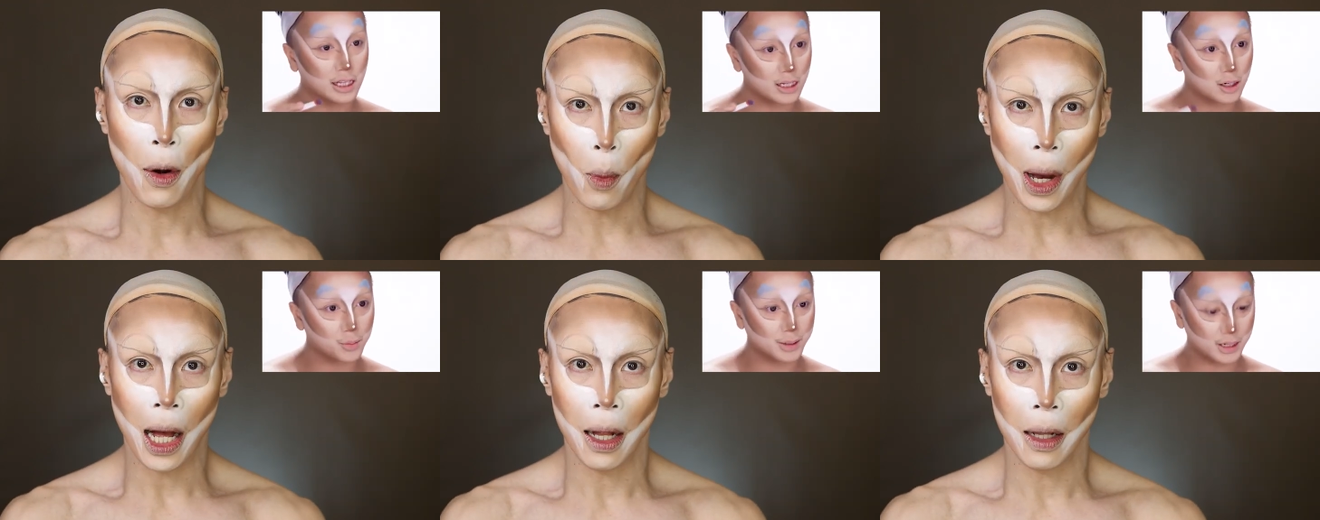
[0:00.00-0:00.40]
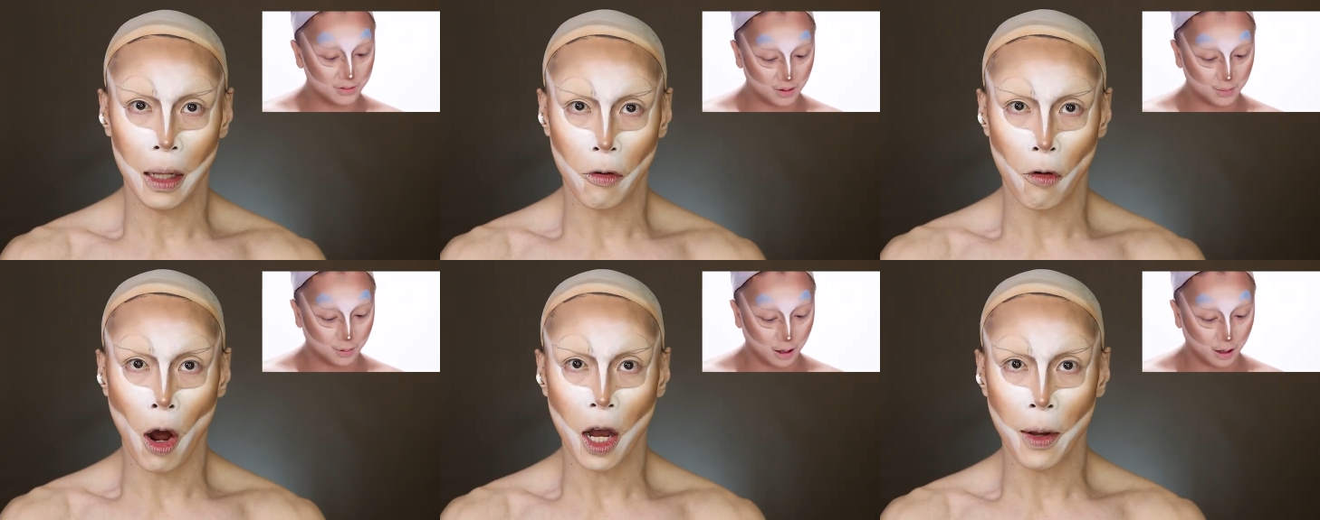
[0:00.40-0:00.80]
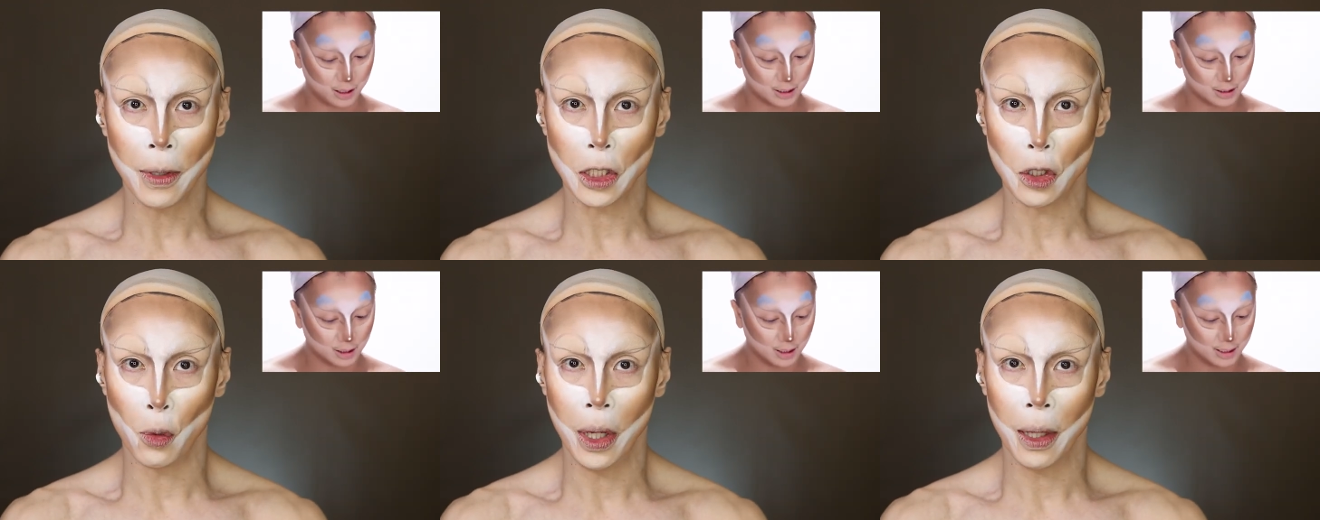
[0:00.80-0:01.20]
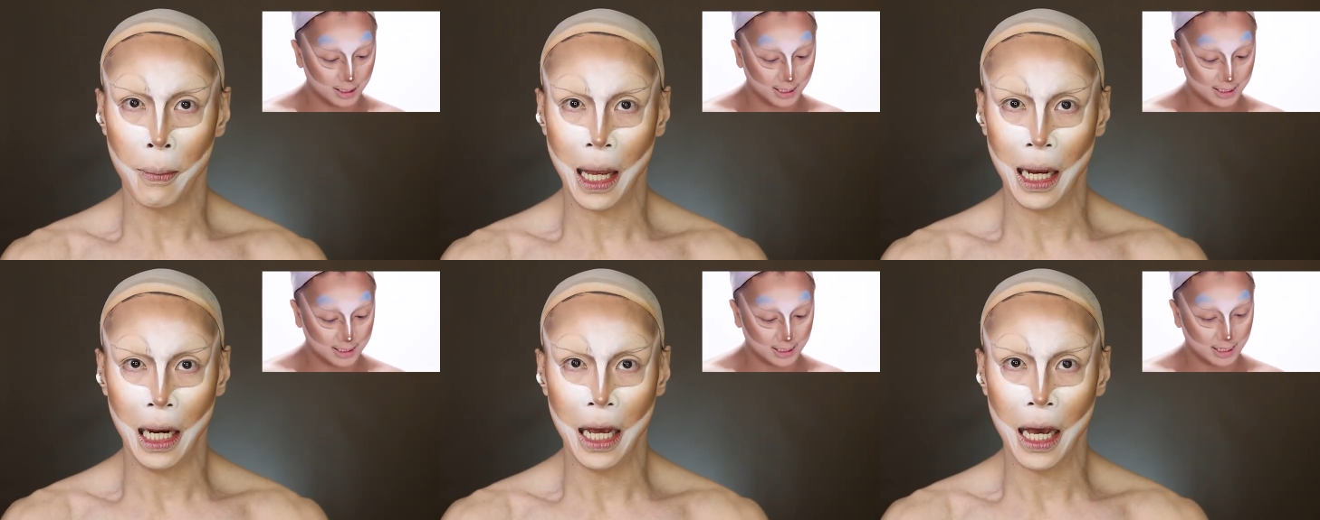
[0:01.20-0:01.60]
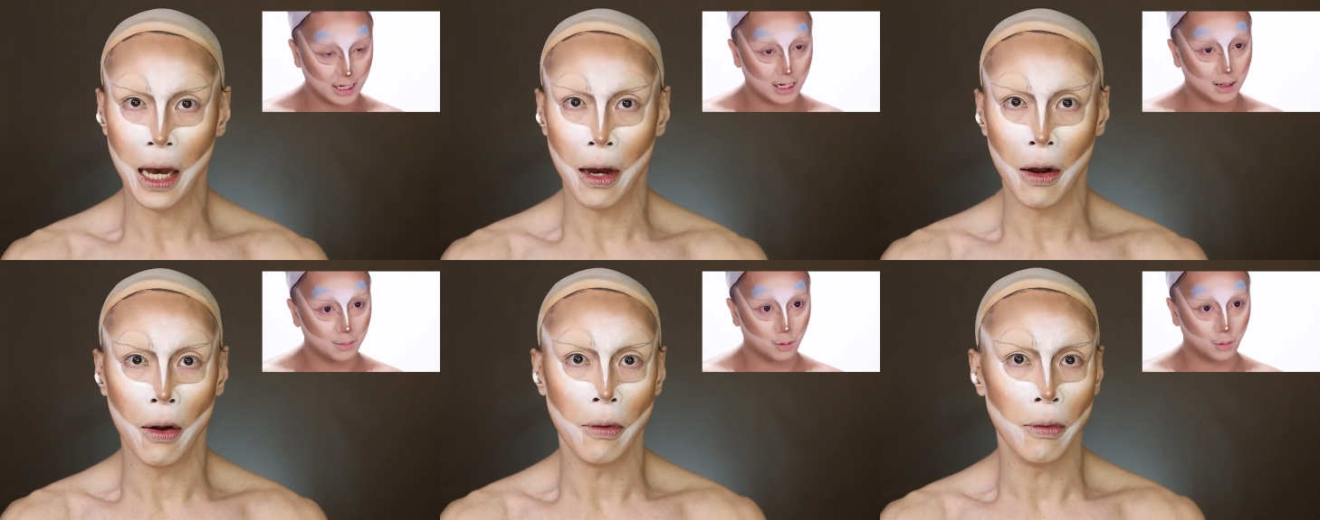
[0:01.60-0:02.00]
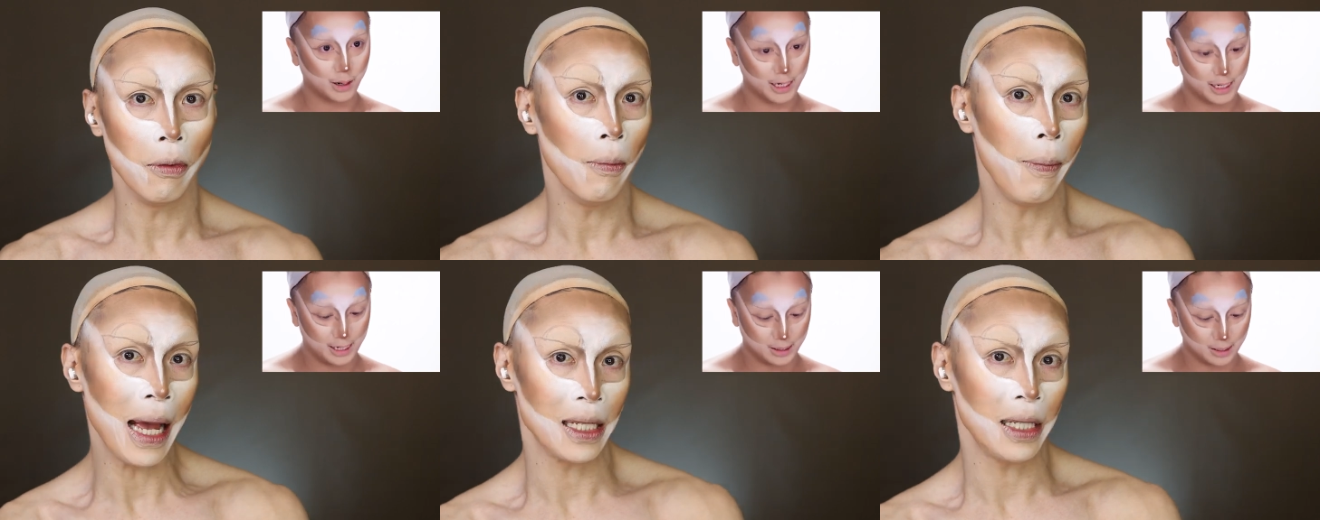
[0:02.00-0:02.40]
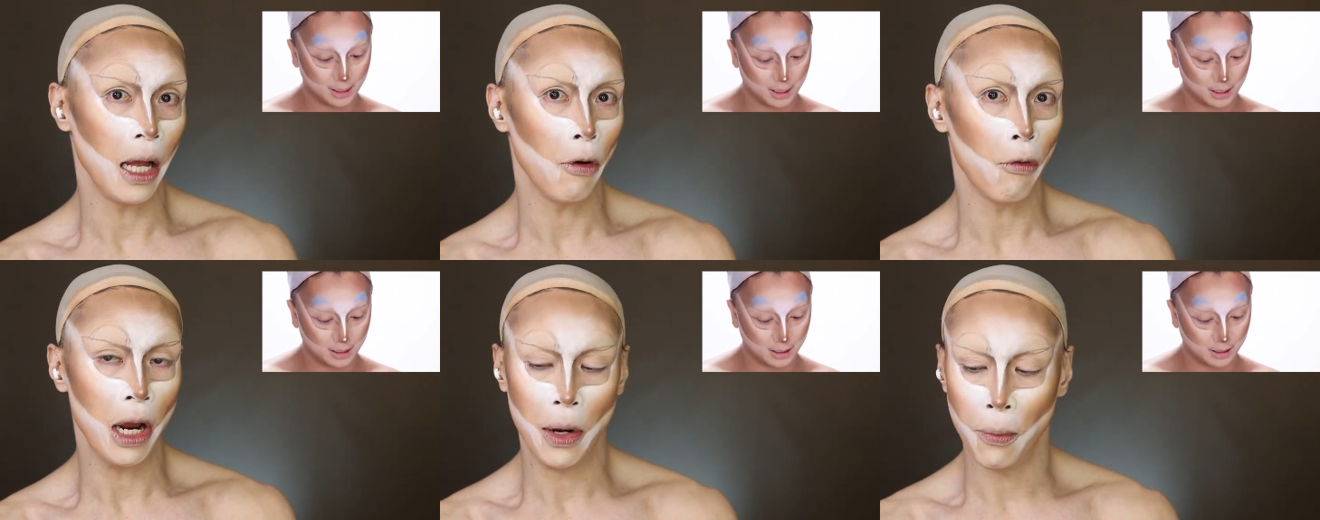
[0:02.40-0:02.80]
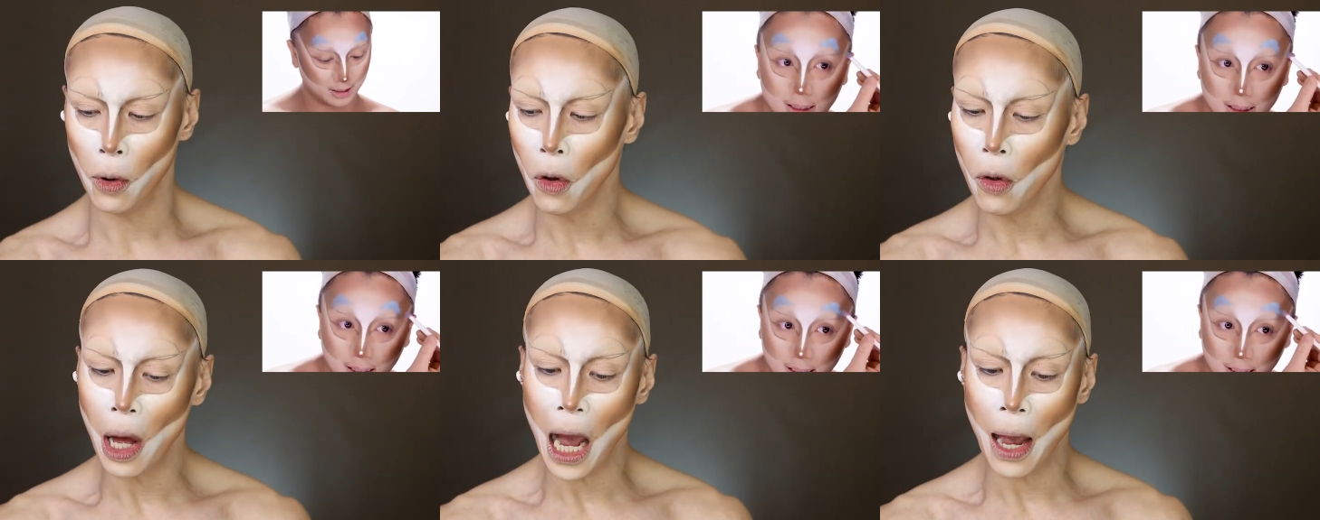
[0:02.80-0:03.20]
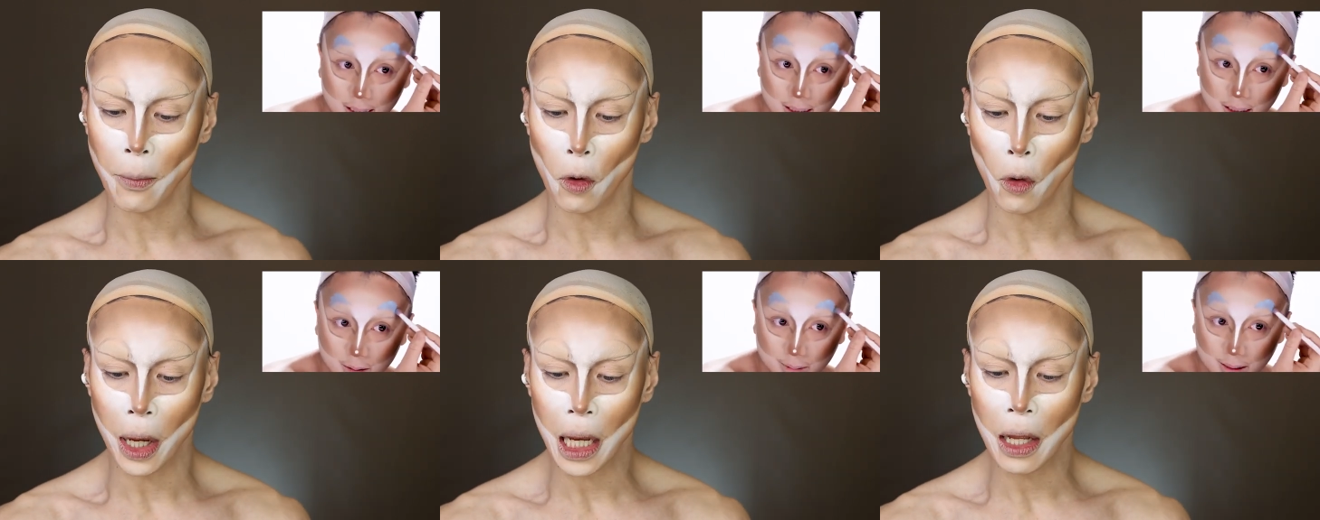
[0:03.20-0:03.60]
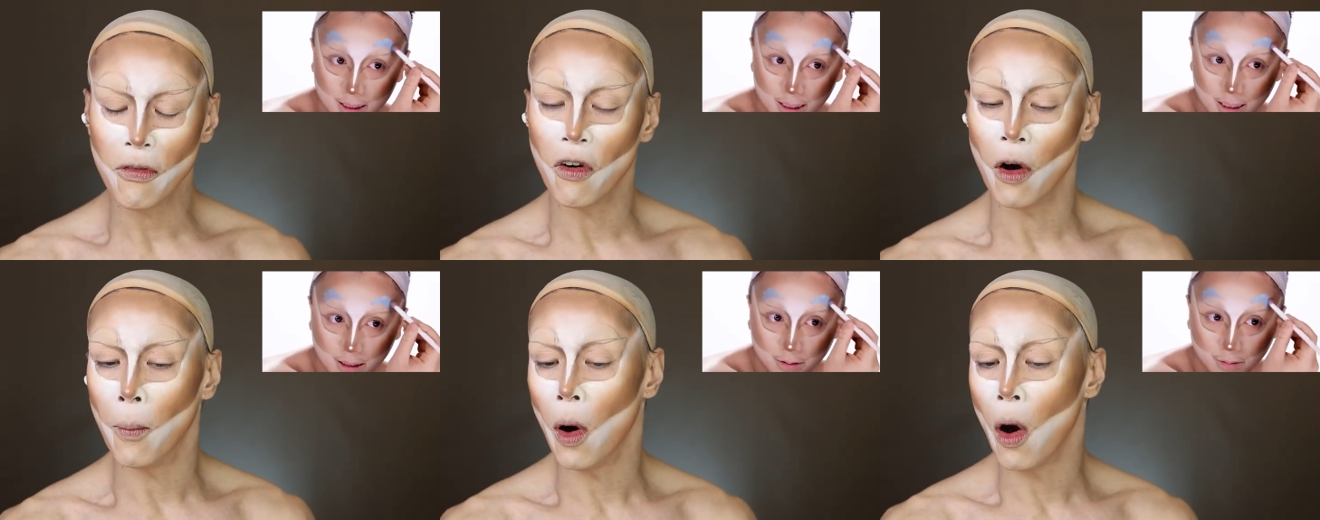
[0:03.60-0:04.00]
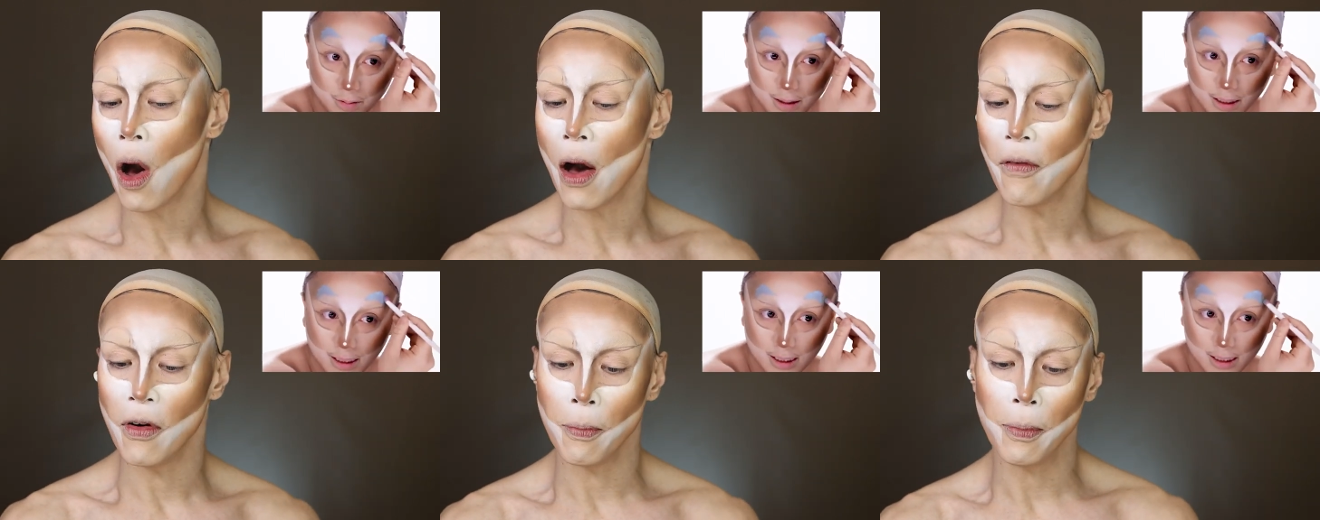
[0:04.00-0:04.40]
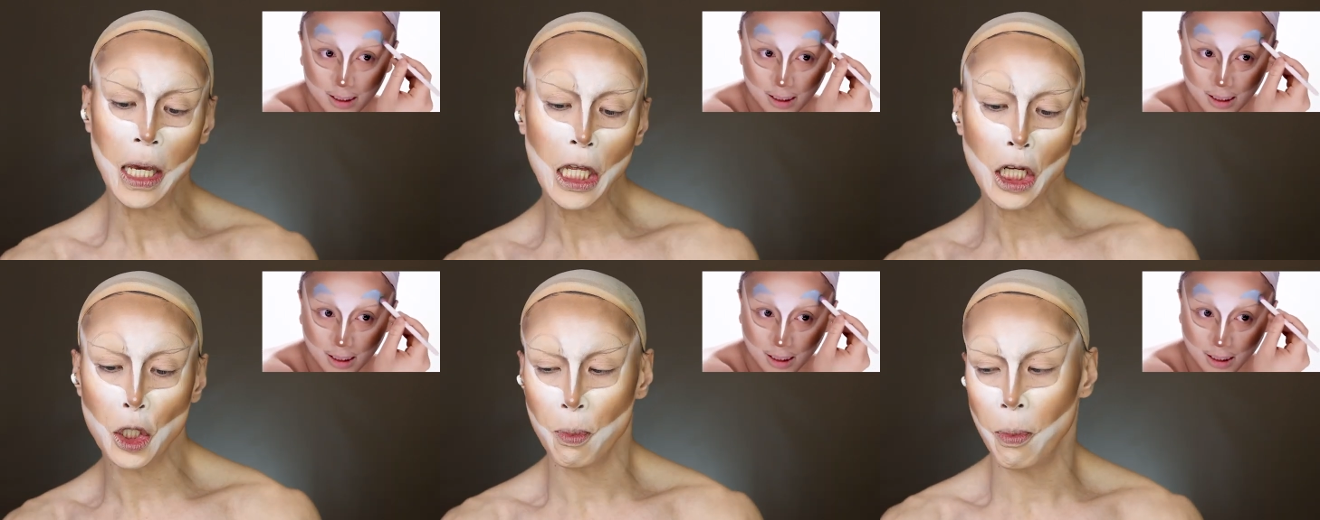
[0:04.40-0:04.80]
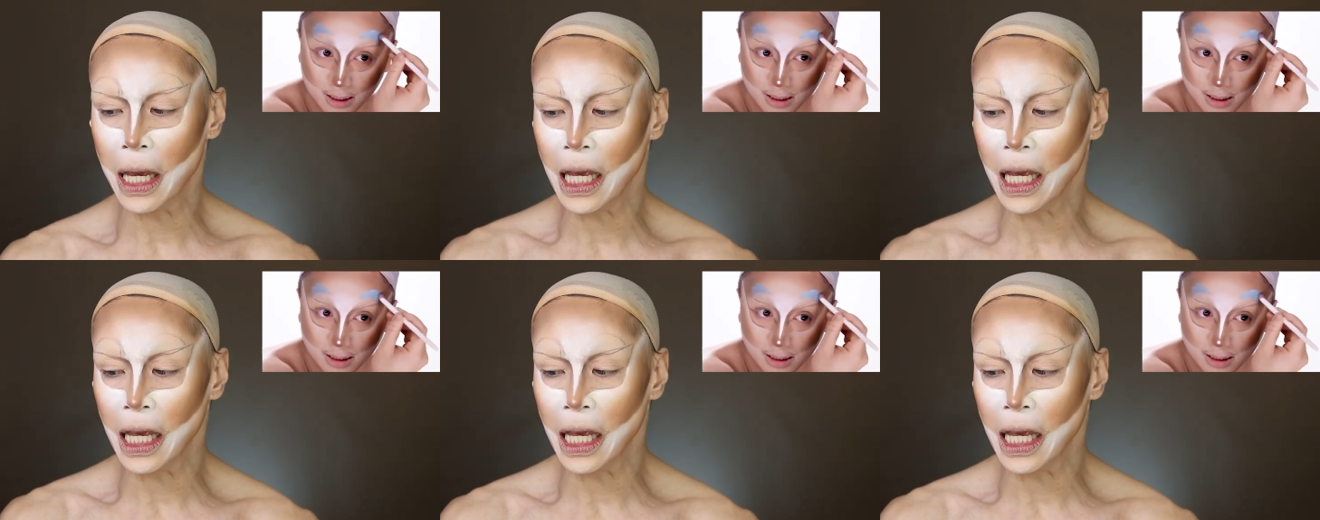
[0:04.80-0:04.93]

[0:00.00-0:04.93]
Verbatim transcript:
Speaker 1: And while Rock M is doing mainly a pastel rainbow, I'm going in for more of a peach